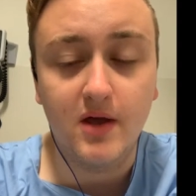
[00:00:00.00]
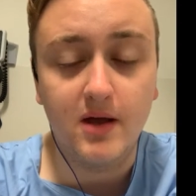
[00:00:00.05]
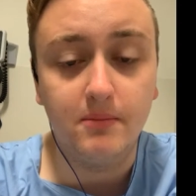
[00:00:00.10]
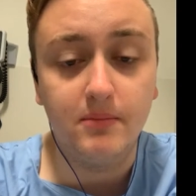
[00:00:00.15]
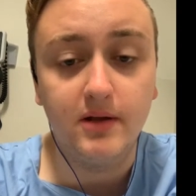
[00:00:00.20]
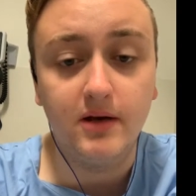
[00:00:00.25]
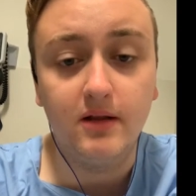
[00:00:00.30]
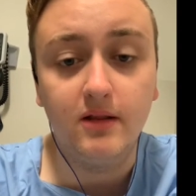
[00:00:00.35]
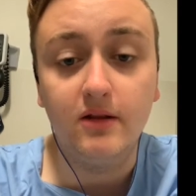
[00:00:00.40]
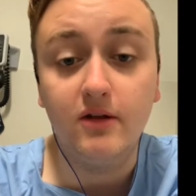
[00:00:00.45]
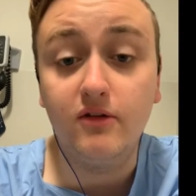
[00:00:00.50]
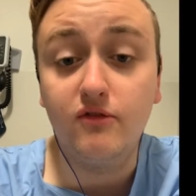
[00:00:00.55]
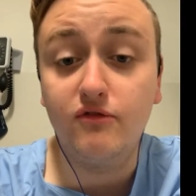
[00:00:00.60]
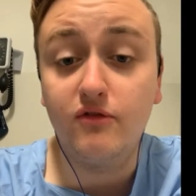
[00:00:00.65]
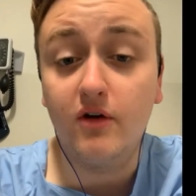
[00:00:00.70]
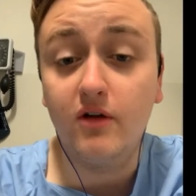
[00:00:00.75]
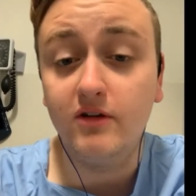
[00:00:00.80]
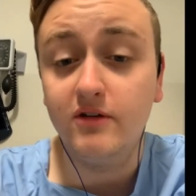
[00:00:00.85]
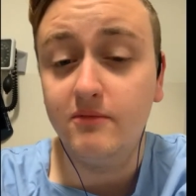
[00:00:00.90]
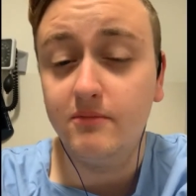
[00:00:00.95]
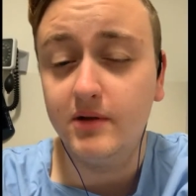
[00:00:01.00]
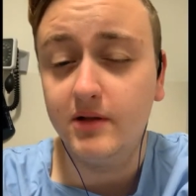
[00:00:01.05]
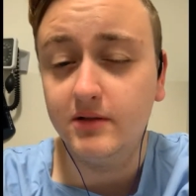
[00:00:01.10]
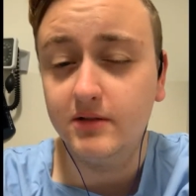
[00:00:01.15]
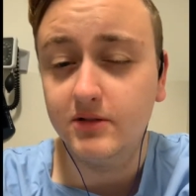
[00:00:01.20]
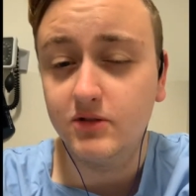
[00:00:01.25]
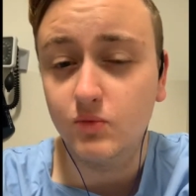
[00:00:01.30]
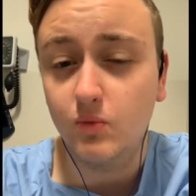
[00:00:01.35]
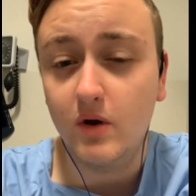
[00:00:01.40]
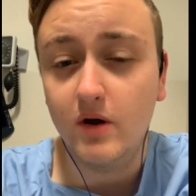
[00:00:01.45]
But a lot of volume
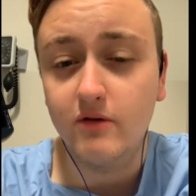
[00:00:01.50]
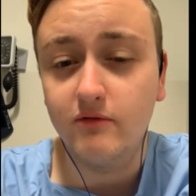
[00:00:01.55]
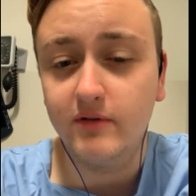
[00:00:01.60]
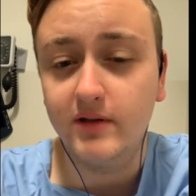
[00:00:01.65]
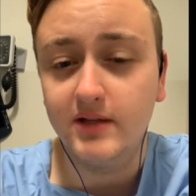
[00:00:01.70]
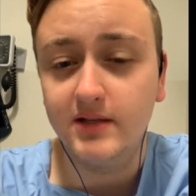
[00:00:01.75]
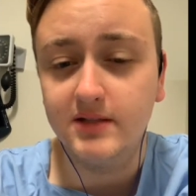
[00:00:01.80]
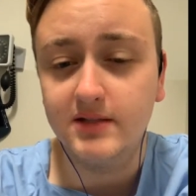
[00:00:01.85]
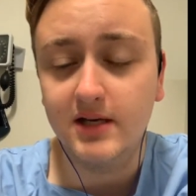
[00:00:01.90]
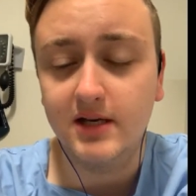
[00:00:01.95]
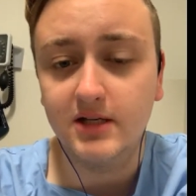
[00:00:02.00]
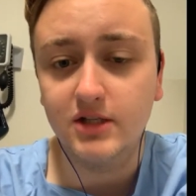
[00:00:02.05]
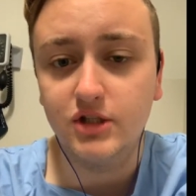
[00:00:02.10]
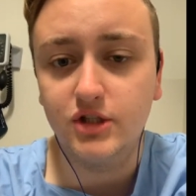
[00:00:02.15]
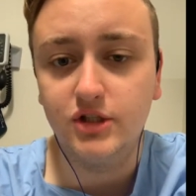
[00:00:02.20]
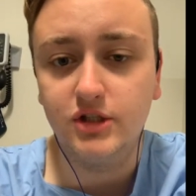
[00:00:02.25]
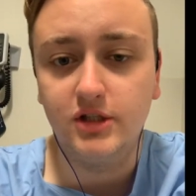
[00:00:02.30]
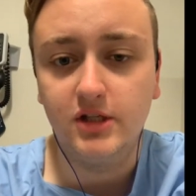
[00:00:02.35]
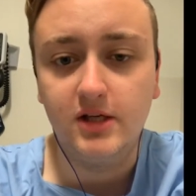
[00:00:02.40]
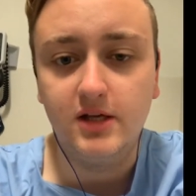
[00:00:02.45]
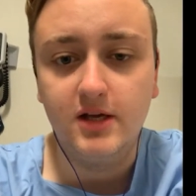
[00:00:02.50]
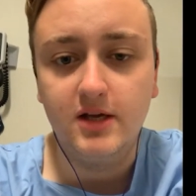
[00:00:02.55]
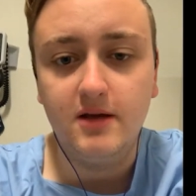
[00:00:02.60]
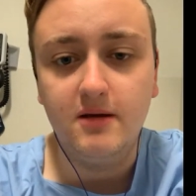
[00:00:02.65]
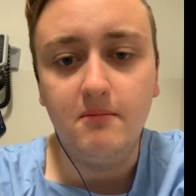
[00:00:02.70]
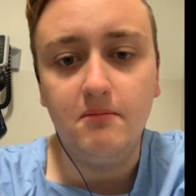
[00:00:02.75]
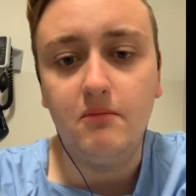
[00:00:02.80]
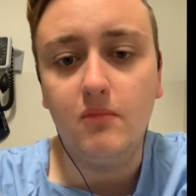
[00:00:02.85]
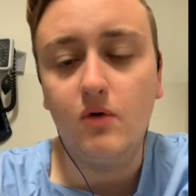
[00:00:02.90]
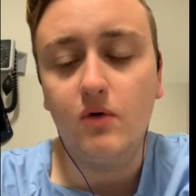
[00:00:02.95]
builders won't really touch
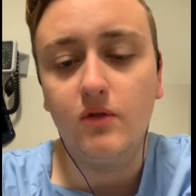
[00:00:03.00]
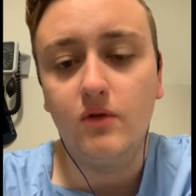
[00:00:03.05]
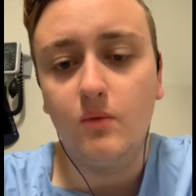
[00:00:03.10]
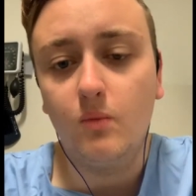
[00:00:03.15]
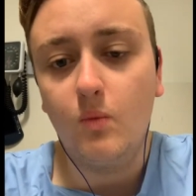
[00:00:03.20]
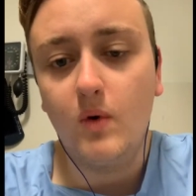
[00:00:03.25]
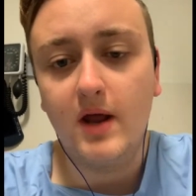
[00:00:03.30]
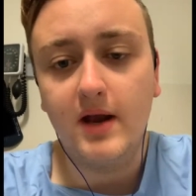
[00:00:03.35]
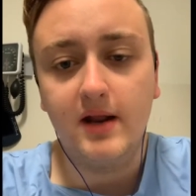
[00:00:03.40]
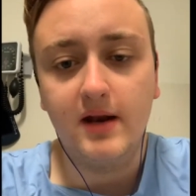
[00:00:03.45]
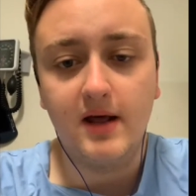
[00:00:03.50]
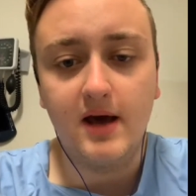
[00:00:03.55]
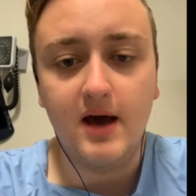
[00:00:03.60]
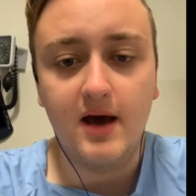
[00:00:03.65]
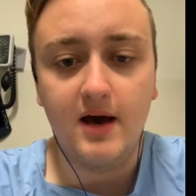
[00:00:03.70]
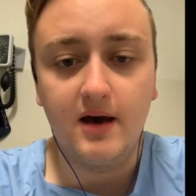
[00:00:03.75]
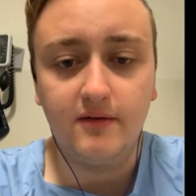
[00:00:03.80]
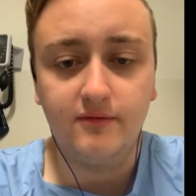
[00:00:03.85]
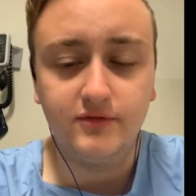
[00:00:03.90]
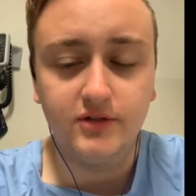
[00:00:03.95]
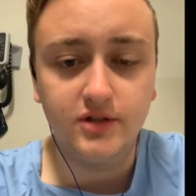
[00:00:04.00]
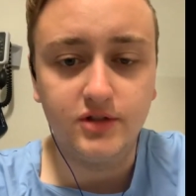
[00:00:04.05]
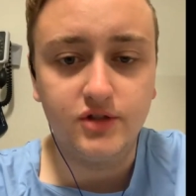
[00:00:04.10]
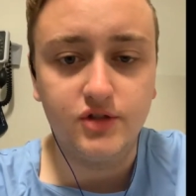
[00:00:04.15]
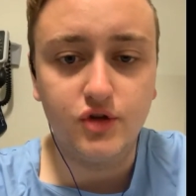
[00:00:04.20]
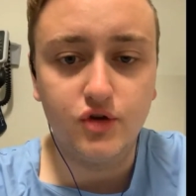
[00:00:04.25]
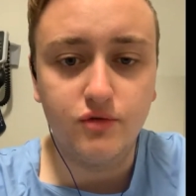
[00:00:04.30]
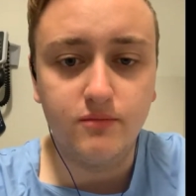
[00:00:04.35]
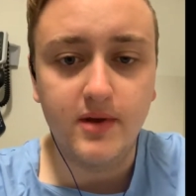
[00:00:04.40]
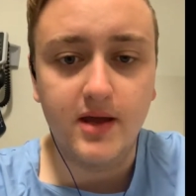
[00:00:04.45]
more than 1.5 to
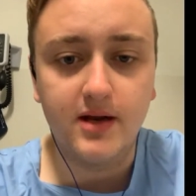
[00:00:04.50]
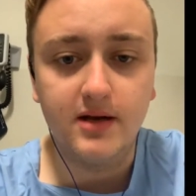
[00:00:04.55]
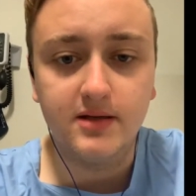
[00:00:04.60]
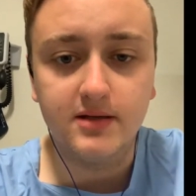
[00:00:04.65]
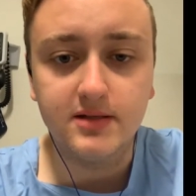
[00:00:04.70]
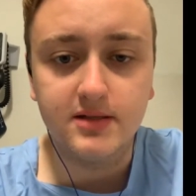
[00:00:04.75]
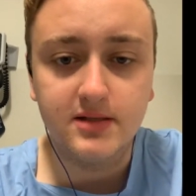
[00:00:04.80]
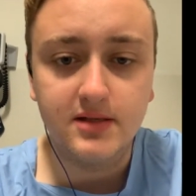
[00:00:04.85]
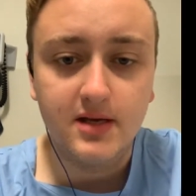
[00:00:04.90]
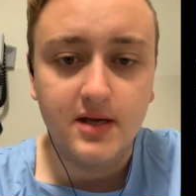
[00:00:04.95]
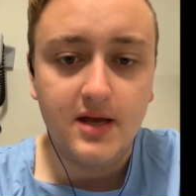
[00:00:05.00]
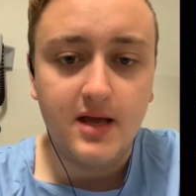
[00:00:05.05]
2 metres.